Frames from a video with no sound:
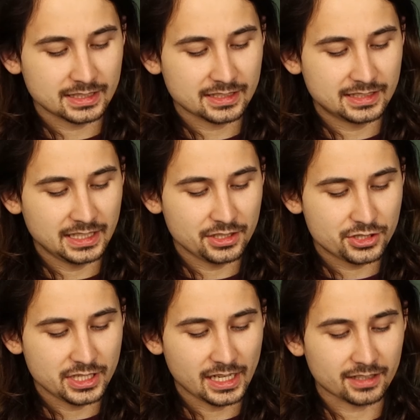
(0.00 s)

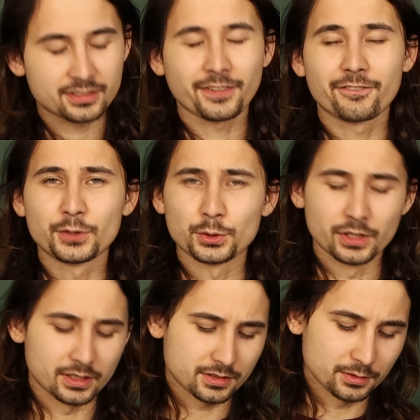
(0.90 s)

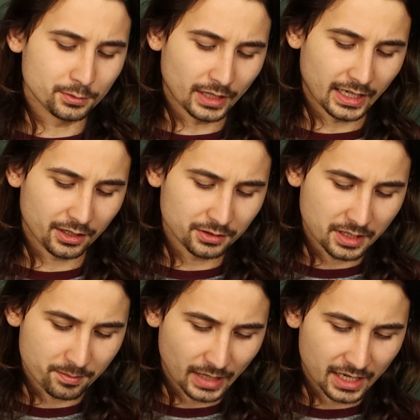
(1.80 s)
16GX4, so I can
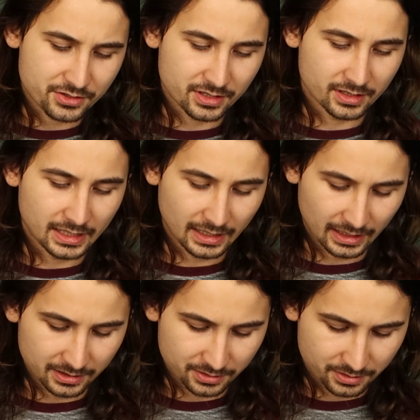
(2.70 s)
only imagine it
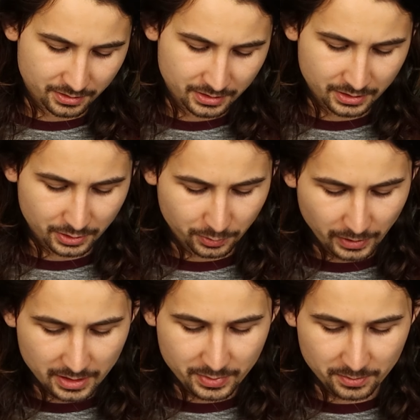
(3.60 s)
has
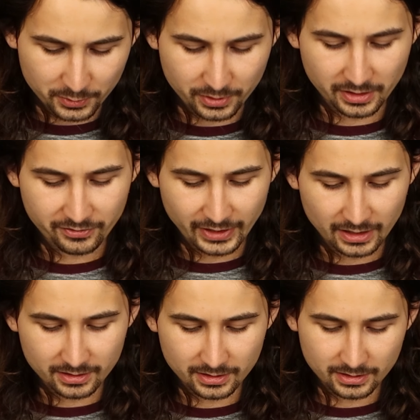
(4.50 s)
quite a bit more. In
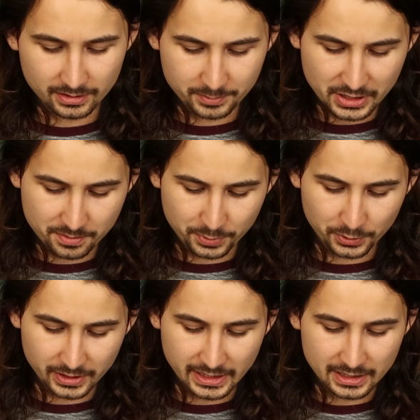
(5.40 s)
fact, let me just
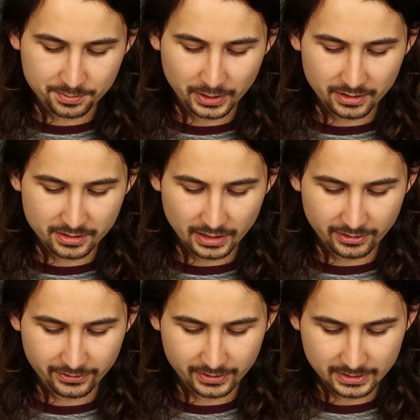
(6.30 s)
pull the heat spreaders off.